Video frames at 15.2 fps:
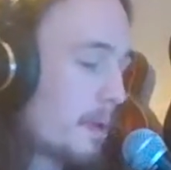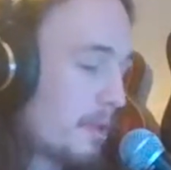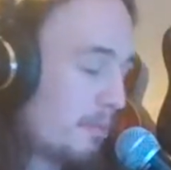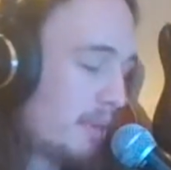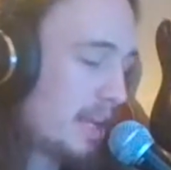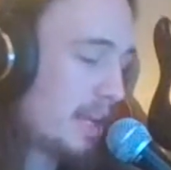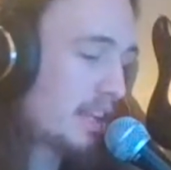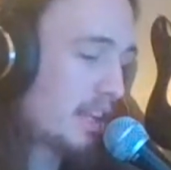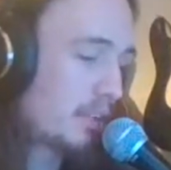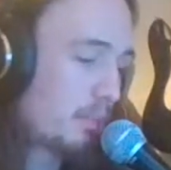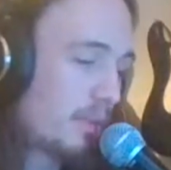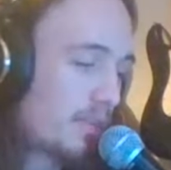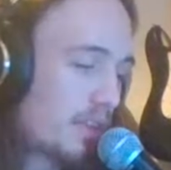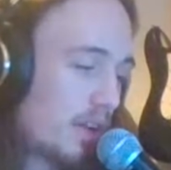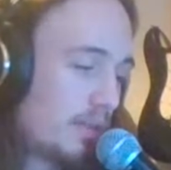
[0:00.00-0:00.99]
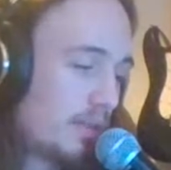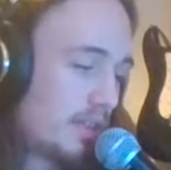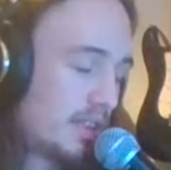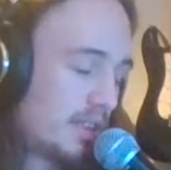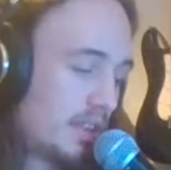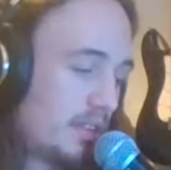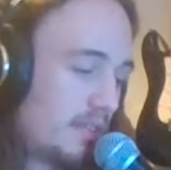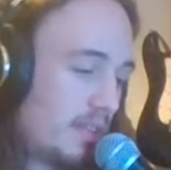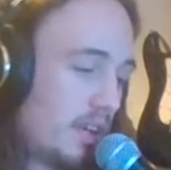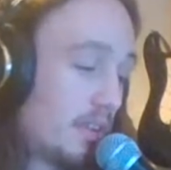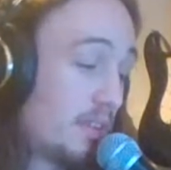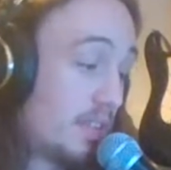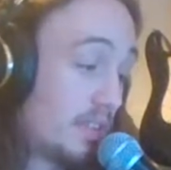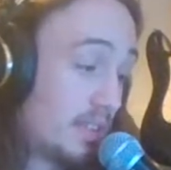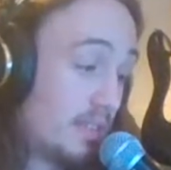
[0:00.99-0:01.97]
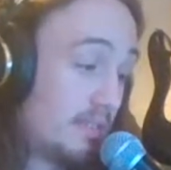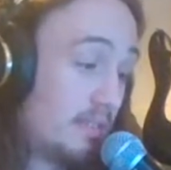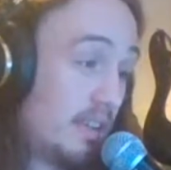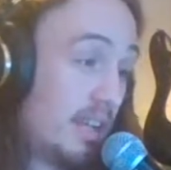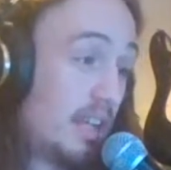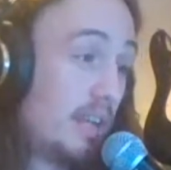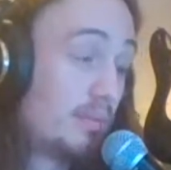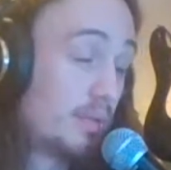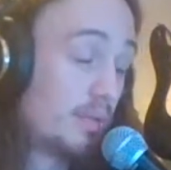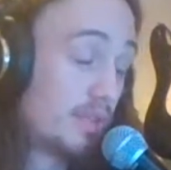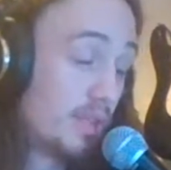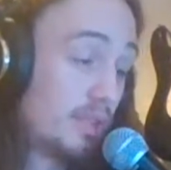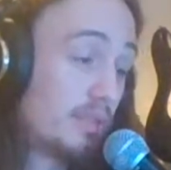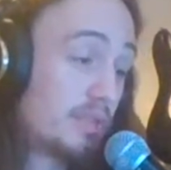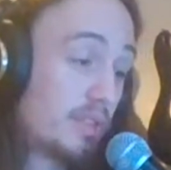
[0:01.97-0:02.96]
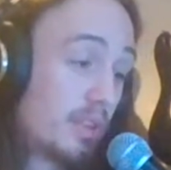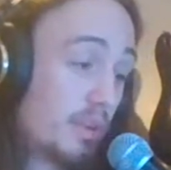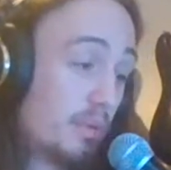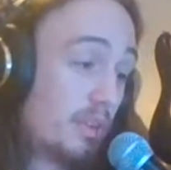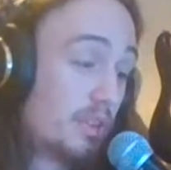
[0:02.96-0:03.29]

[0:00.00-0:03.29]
the main thing that we've covered so far is a level 2 song,